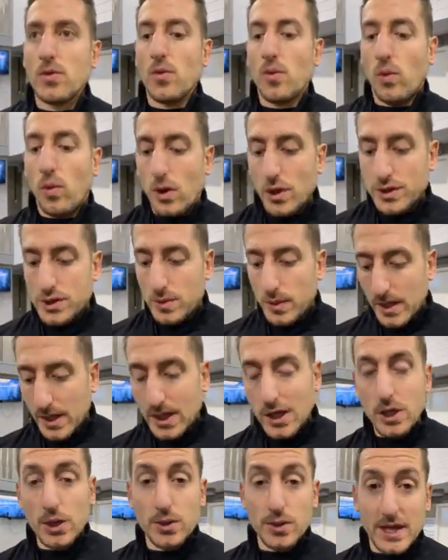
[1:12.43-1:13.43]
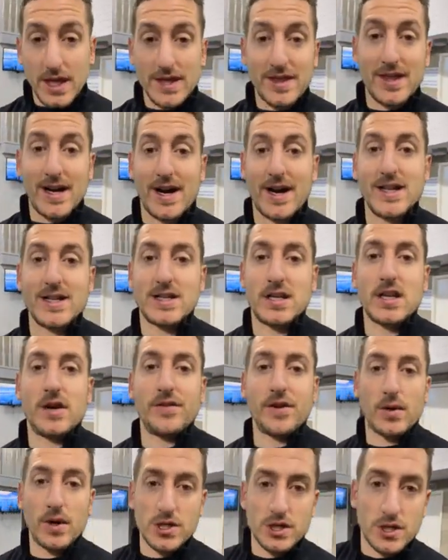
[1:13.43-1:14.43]
what to include in that is
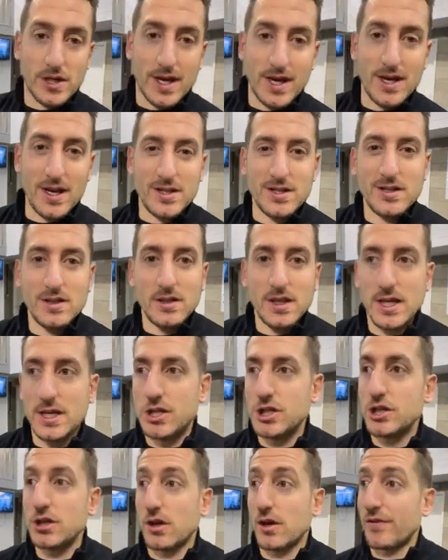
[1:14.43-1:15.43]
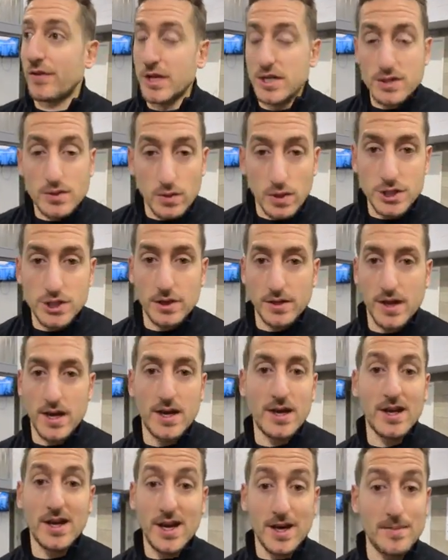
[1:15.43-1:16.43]
another question I get, like, is sugar-free squash
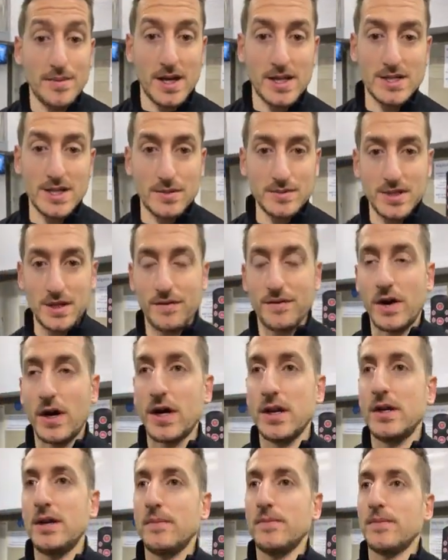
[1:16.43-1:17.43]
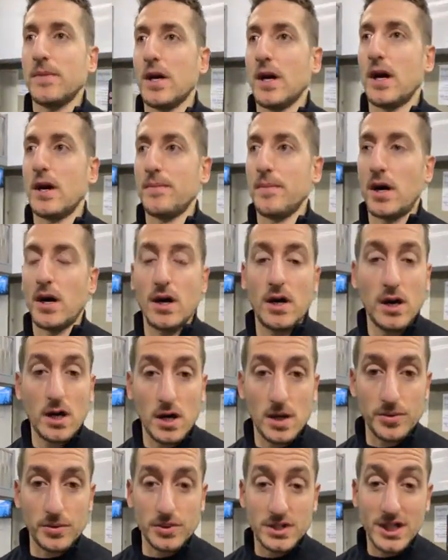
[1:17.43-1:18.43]
okay? Yeah, that's absolutely fine. Are
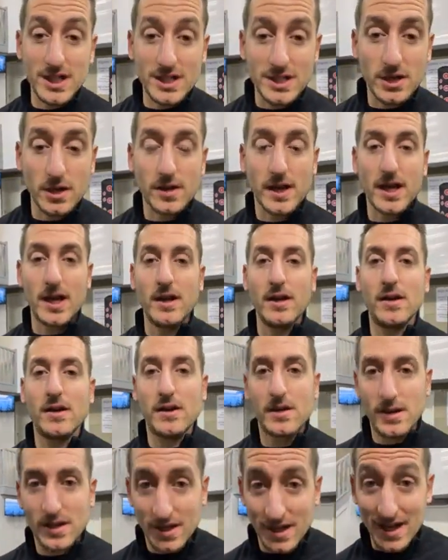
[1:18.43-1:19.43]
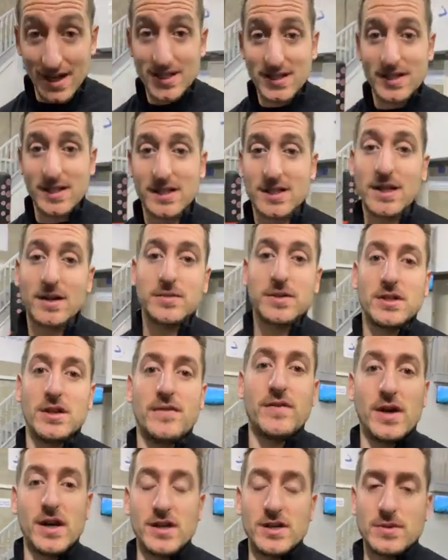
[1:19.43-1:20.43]
herbal teas okay? Yes, that's
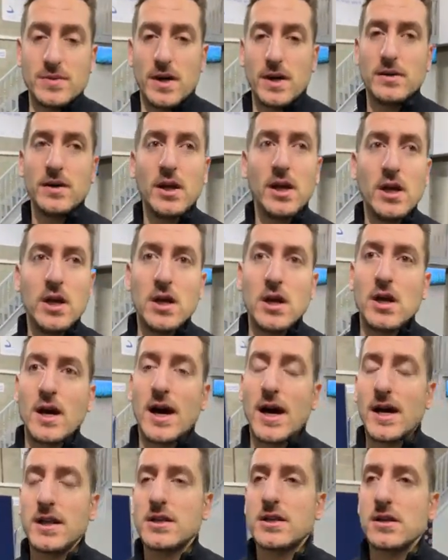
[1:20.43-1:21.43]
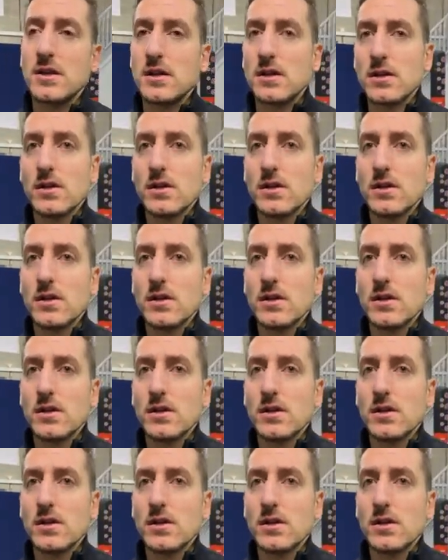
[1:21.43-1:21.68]
absolutely fine as well. And